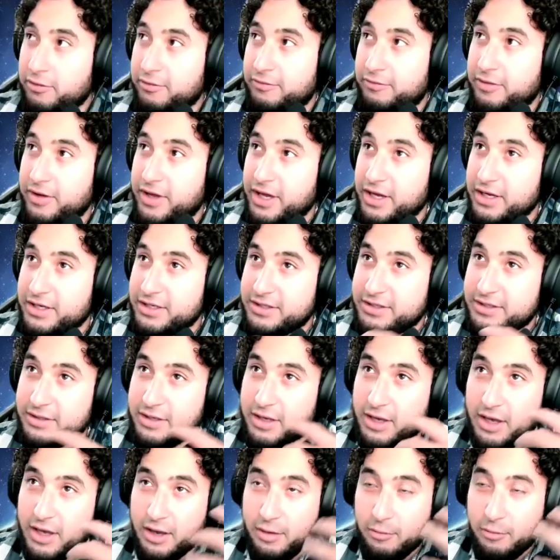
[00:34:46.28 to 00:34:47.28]
effects,
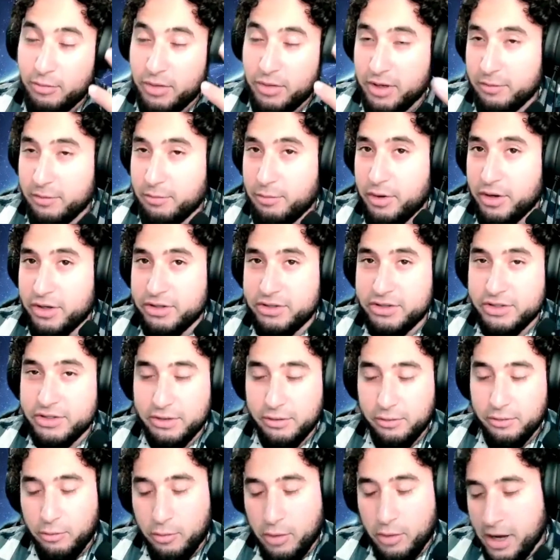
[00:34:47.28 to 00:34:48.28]
big
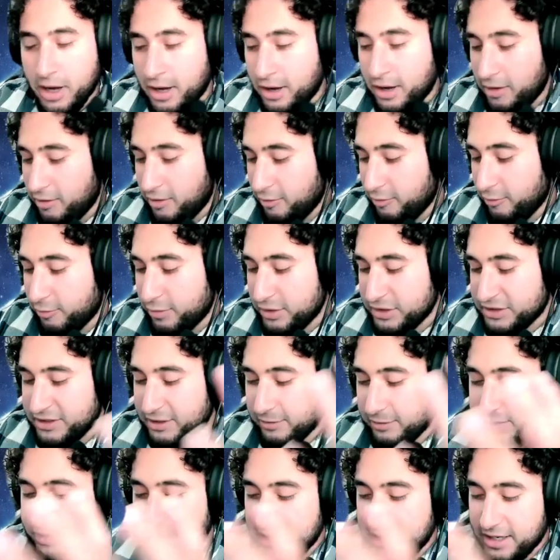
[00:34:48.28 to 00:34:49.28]
budget. Wow. But
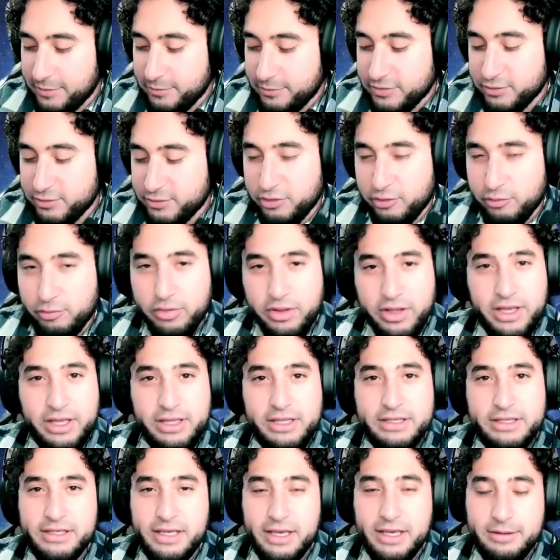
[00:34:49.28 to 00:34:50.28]
sometimes when you're playing
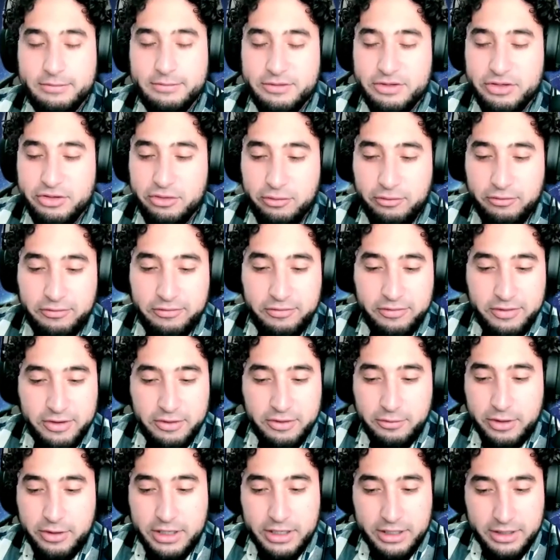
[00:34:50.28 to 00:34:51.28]
these games, you don't
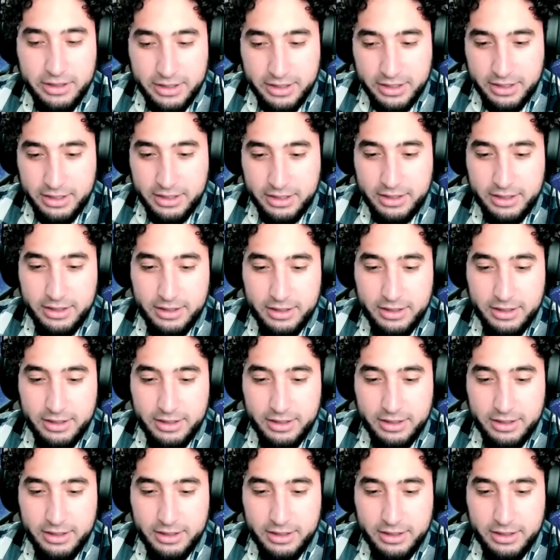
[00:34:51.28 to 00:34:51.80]
feel anything.